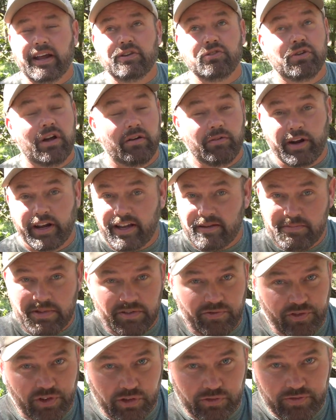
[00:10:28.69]
I do not
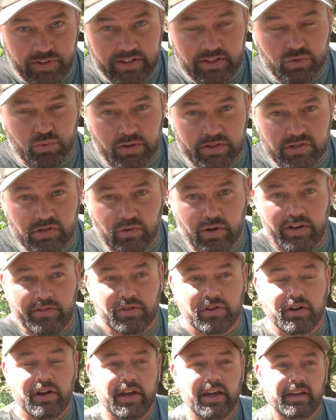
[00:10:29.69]
recommend field fence
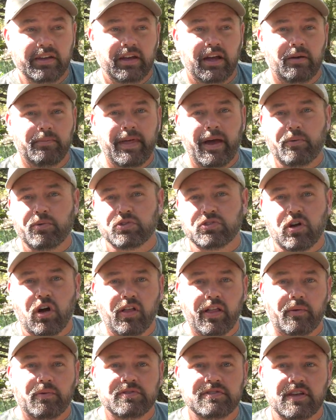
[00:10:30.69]
whatsoever. Um, that was
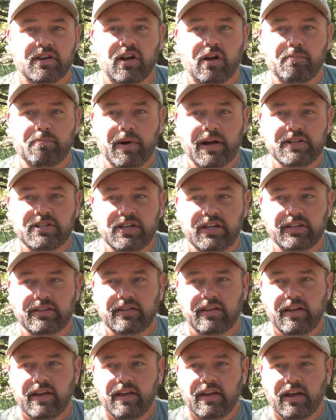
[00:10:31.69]
all that was in our
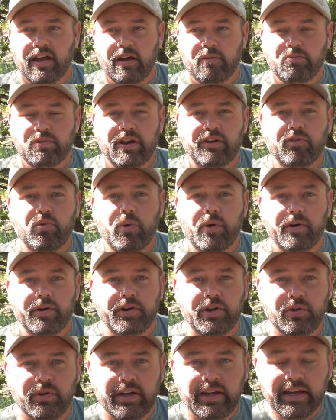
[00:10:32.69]
budget um, whenever we were
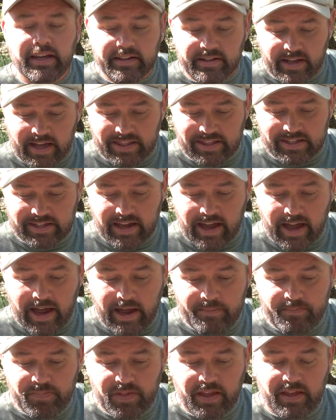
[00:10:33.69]
doing it at the
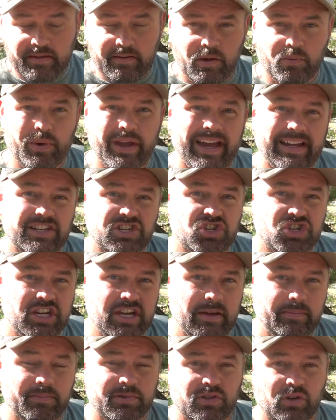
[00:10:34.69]
time, and we had
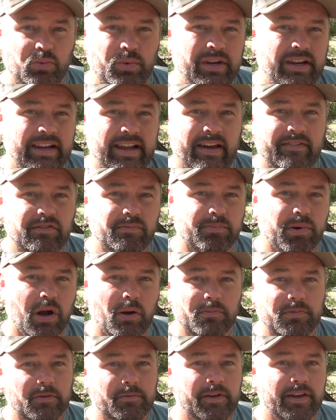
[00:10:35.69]
sheep, so we didn't have the
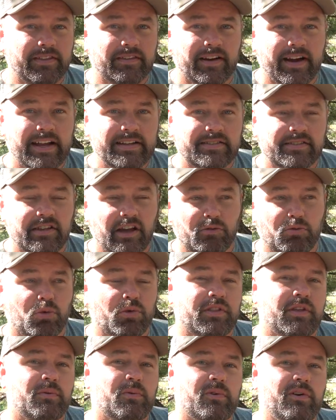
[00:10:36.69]
problem of them getting their heads stuck.
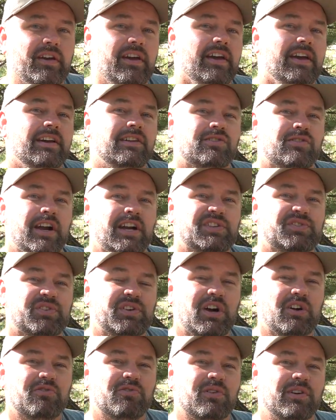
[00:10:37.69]
Well, then we
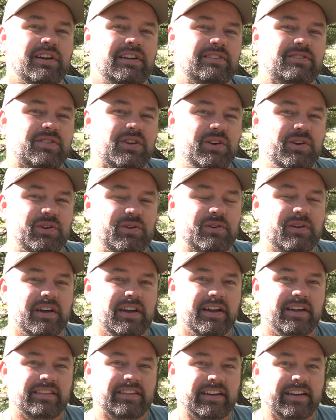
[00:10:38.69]
transferred over into
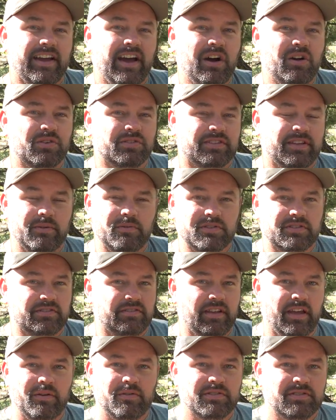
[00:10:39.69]
the goats, it was
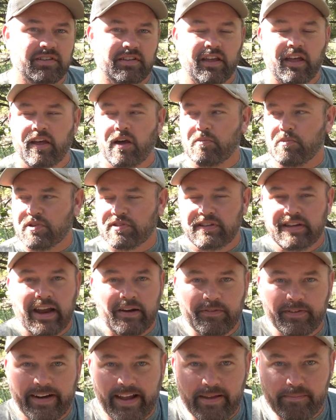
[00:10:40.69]
it was a, almost an
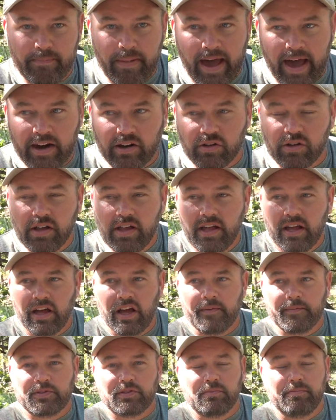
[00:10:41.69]
everyday battle.
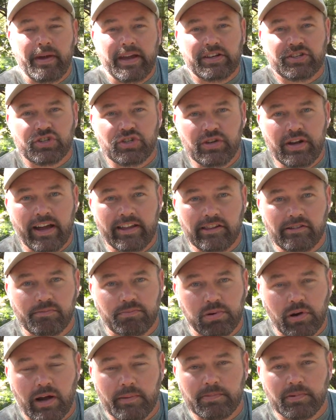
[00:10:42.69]
Um, so make sure you have the
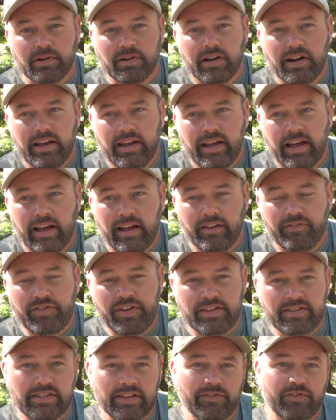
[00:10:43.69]
proper uh,
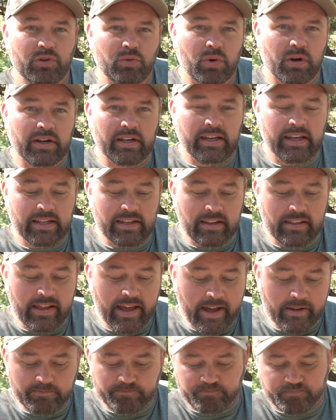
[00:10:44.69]
fencing if you're wanting to get in
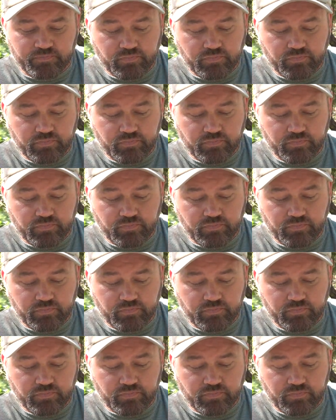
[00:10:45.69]
that.